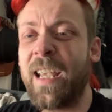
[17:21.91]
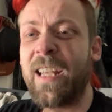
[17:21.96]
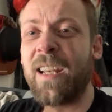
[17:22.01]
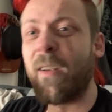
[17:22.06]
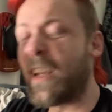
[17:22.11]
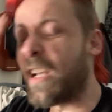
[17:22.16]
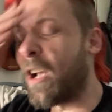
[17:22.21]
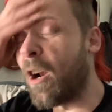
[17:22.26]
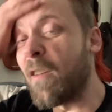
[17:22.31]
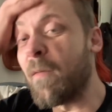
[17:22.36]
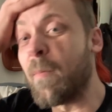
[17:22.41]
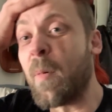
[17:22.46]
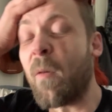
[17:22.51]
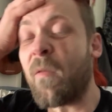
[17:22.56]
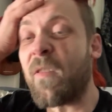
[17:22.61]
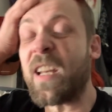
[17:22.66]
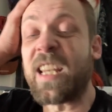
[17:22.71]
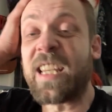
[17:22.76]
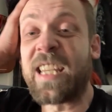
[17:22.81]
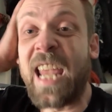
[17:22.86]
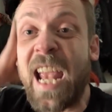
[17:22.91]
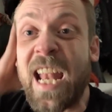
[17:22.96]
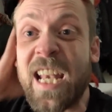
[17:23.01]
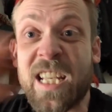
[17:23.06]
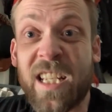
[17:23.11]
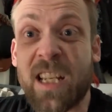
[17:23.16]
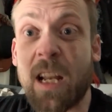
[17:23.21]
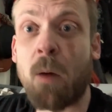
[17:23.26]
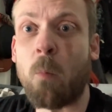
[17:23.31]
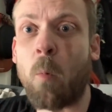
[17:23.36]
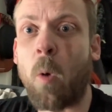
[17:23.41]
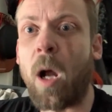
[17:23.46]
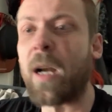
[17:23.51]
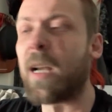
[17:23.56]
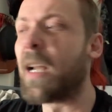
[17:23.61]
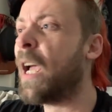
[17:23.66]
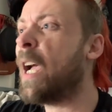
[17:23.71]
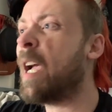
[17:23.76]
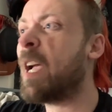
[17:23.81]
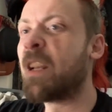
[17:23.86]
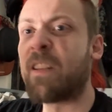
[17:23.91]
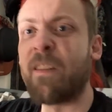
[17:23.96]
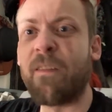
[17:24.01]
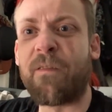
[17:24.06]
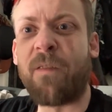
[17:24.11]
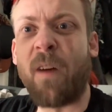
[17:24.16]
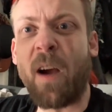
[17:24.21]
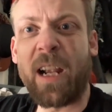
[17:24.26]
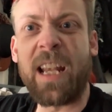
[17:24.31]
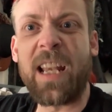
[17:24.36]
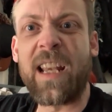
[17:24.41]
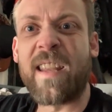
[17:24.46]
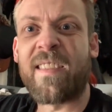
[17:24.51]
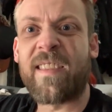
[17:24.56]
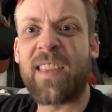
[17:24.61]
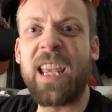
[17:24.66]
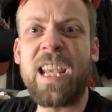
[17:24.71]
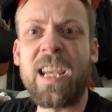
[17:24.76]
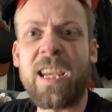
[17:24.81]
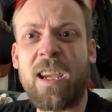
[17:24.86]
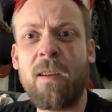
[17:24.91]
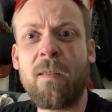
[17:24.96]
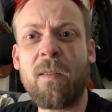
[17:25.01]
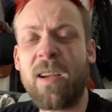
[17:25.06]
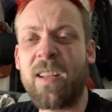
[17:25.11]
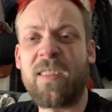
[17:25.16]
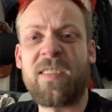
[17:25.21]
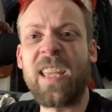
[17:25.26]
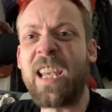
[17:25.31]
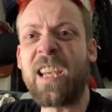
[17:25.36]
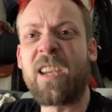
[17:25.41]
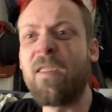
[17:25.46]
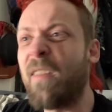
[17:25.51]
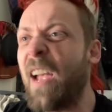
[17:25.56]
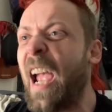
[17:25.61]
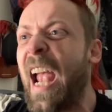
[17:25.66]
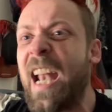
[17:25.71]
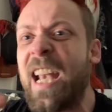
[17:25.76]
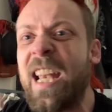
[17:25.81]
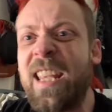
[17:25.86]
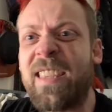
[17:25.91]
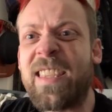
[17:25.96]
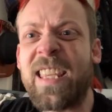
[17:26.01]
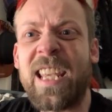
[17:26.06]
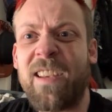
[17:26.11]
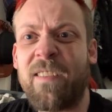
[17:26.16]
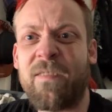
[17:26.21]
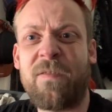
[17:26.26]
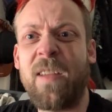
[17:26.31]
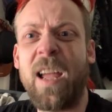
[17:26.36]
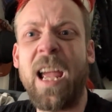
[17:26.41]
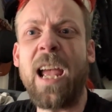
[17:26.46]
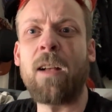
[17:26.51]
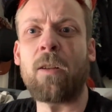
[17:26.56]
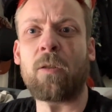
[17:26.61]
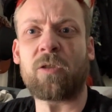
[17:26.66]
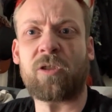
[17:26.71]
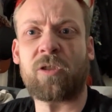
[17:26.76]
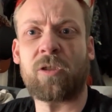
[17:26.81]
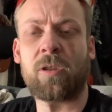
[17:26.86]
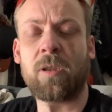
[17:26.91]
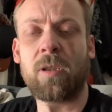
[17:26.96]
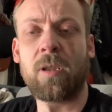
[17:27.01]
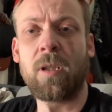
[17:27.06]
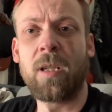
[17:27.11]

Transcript: you know, he can't even be bothered to get someone to fucking think of anything else.